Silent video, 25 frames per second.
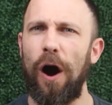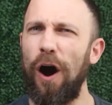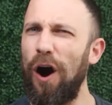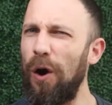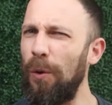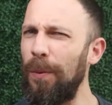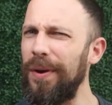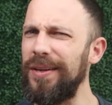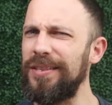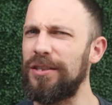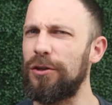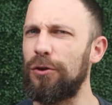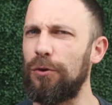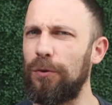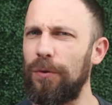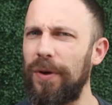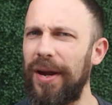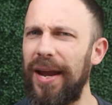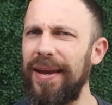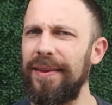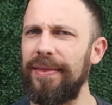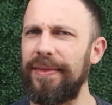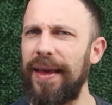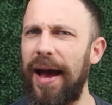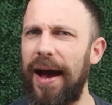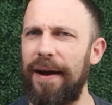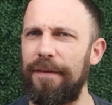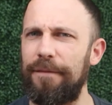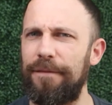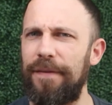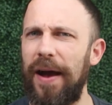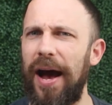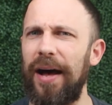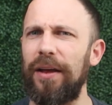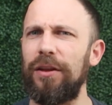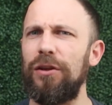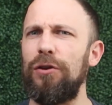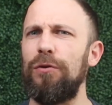Always create that
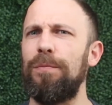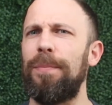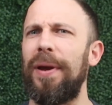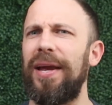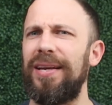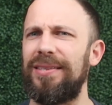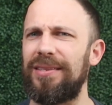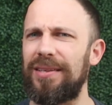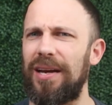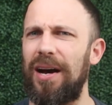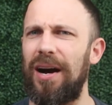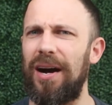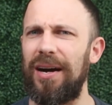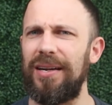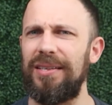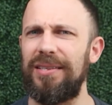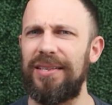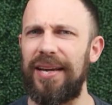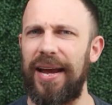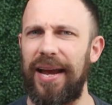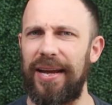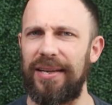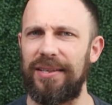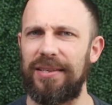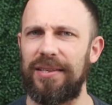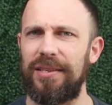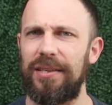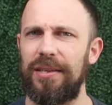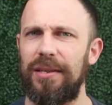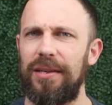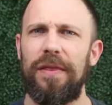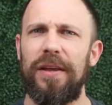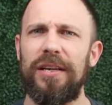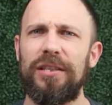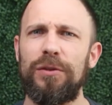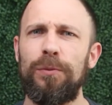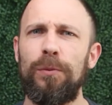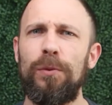value-based content.
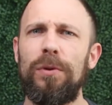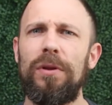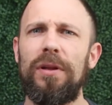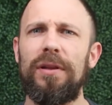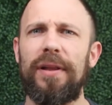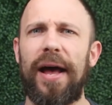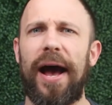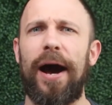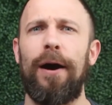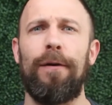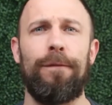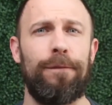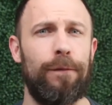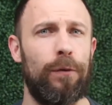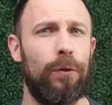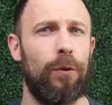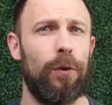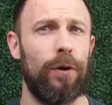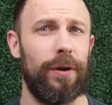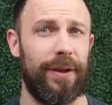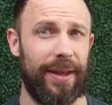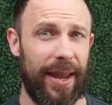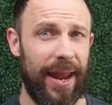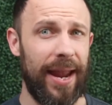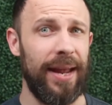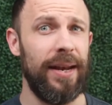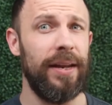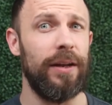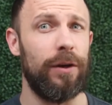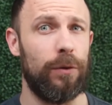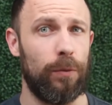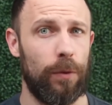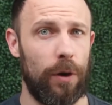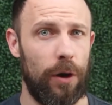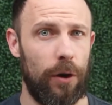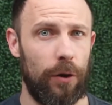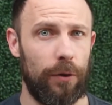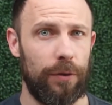This will allow for organic
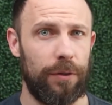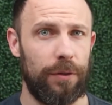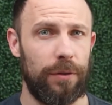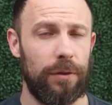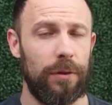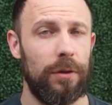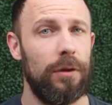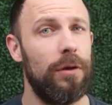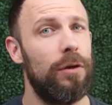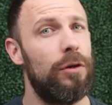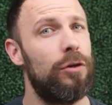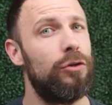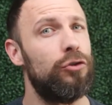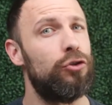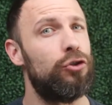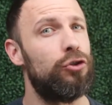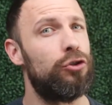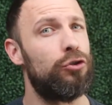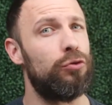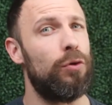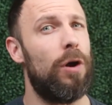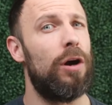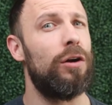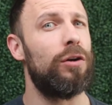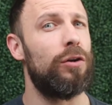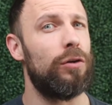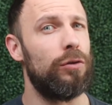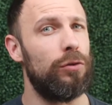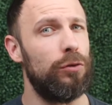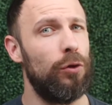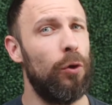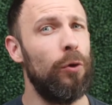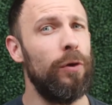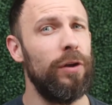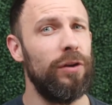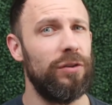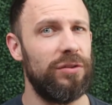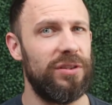growth, stronger
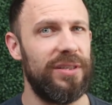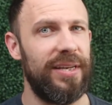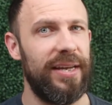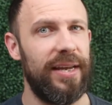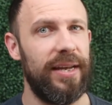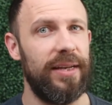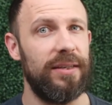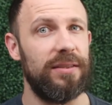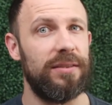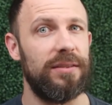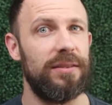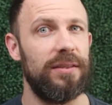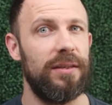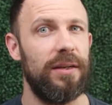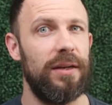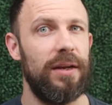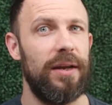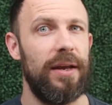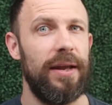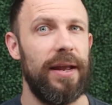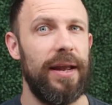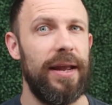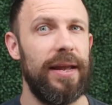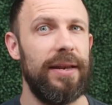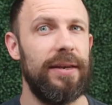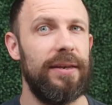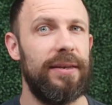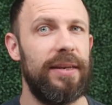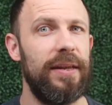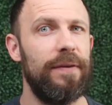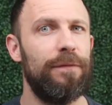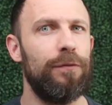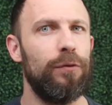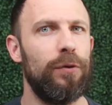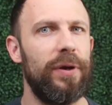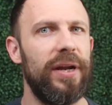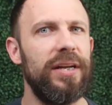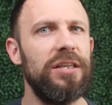loyalties, and
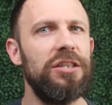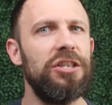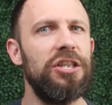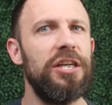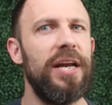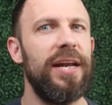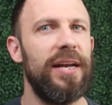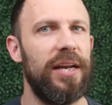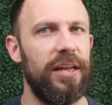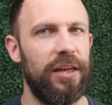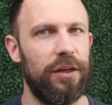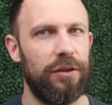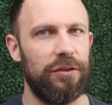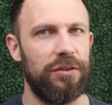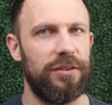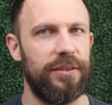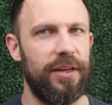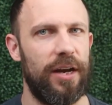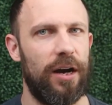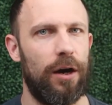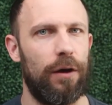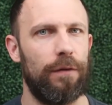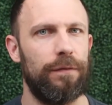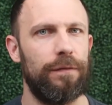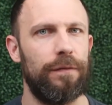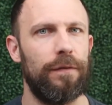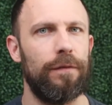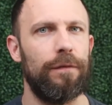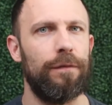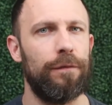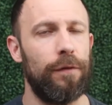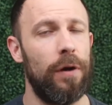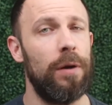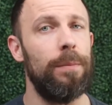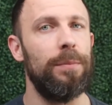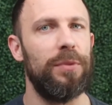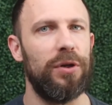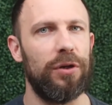differentiating yourself
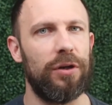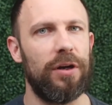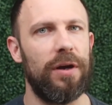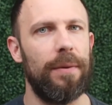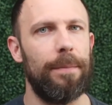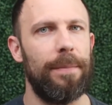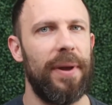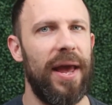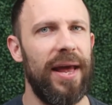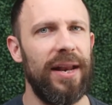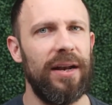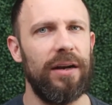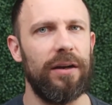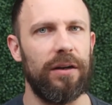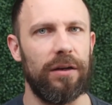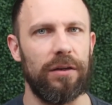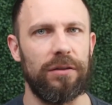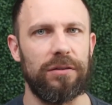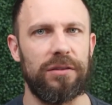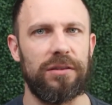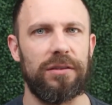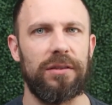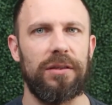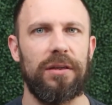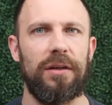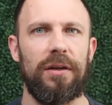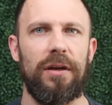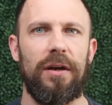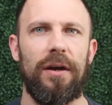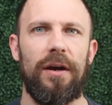from your competitors.